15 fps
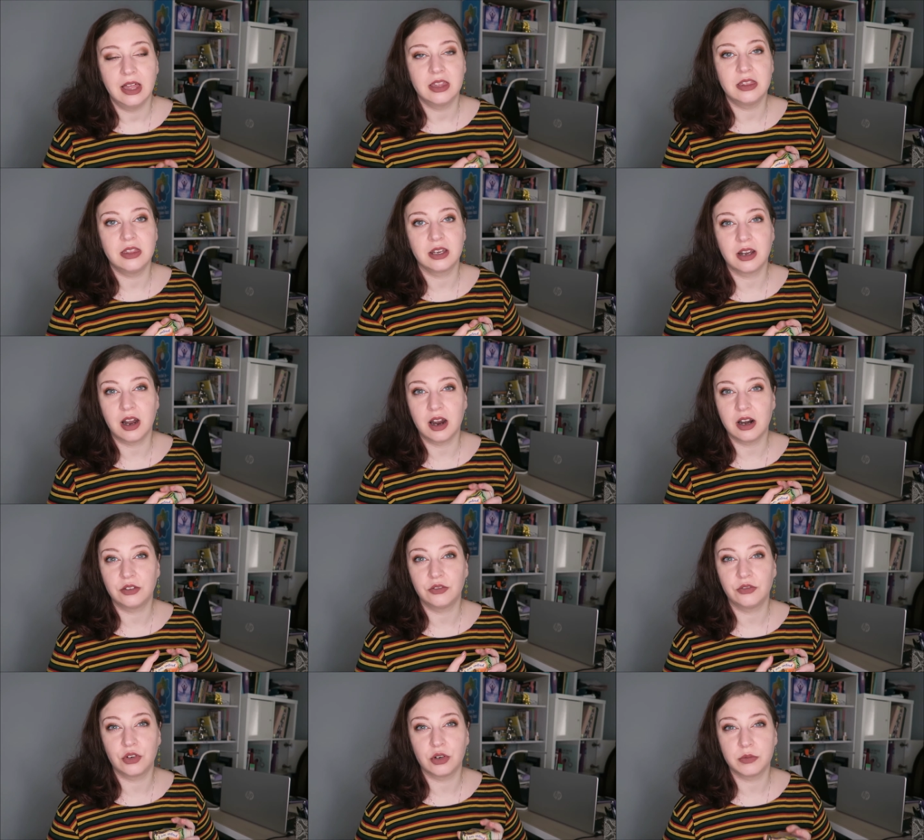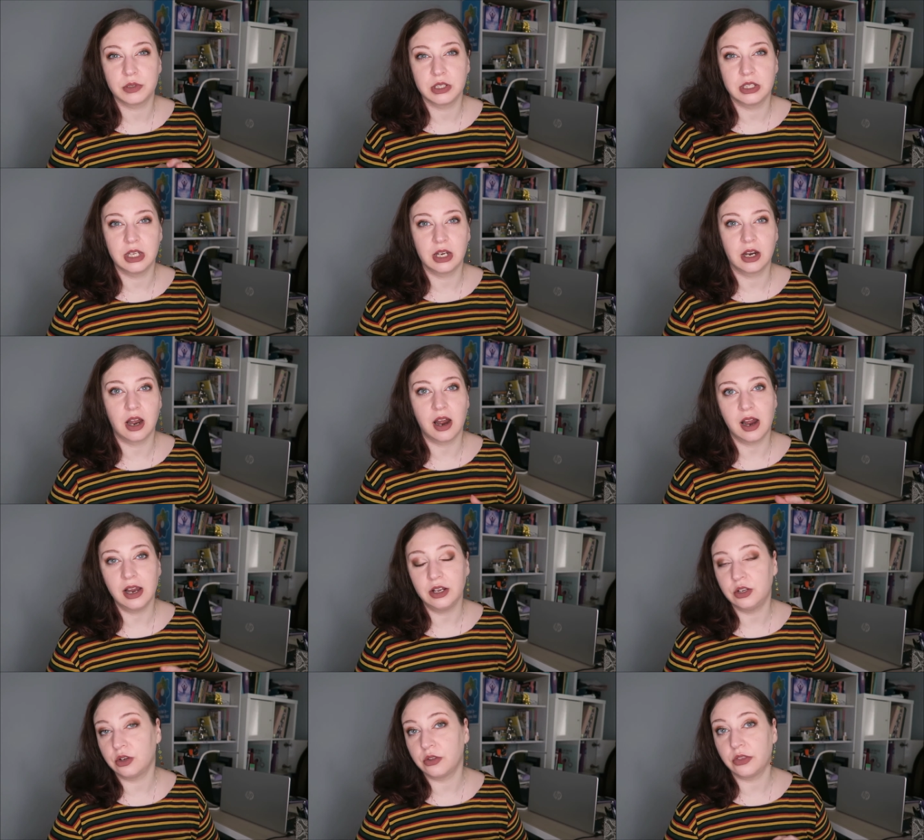the card from the deck, I
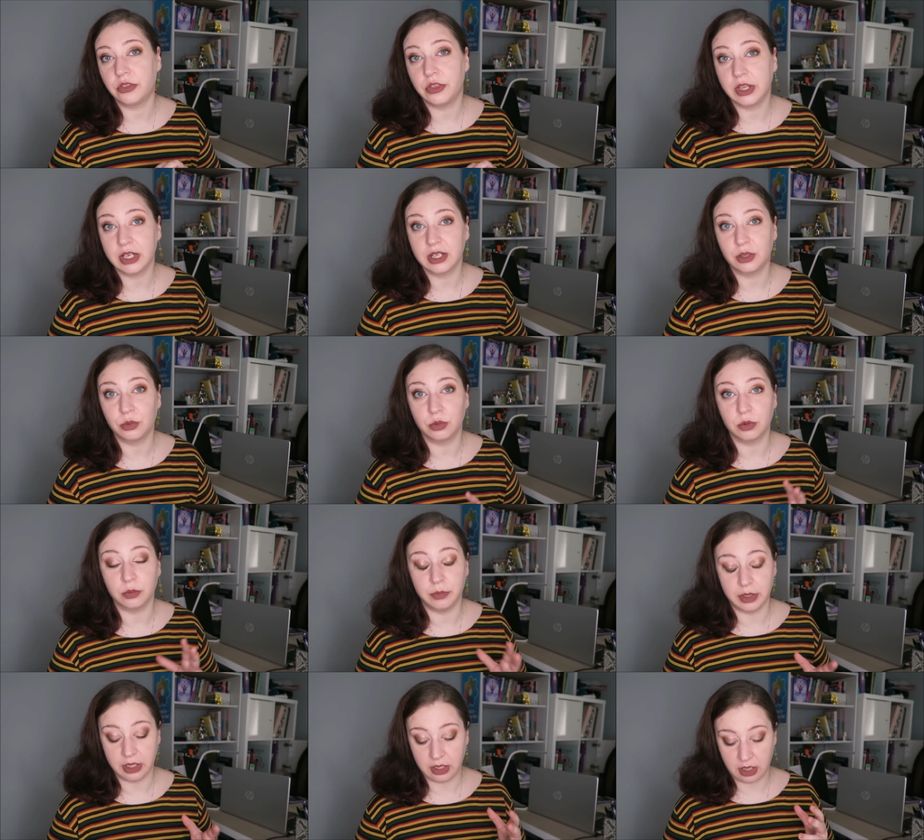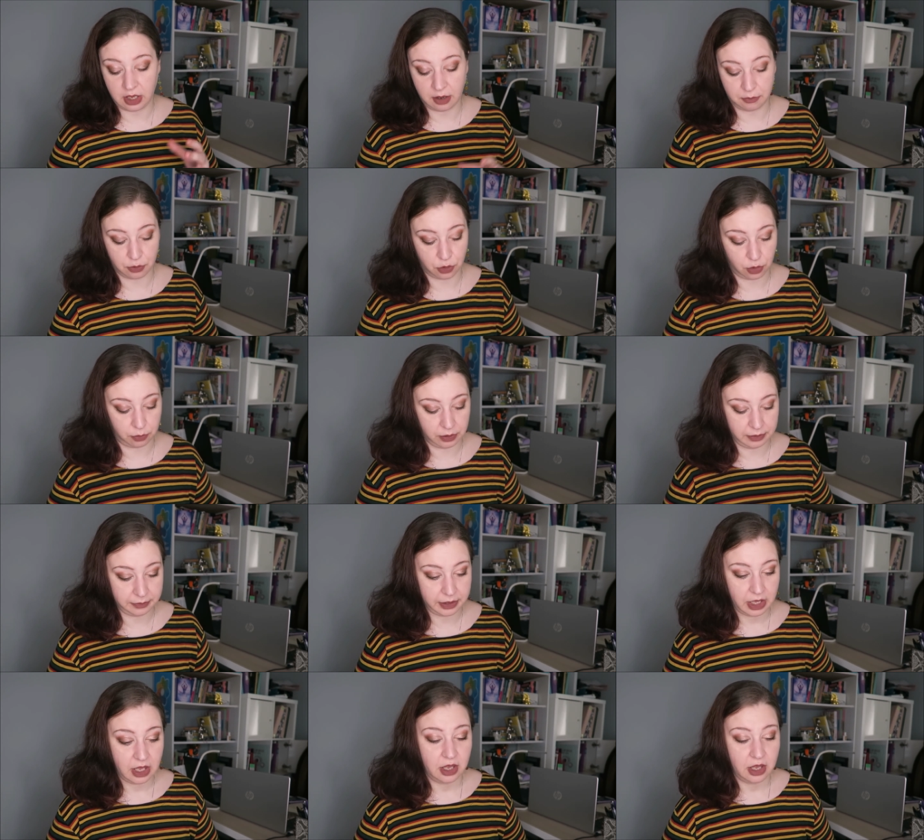don't think it will be a problem,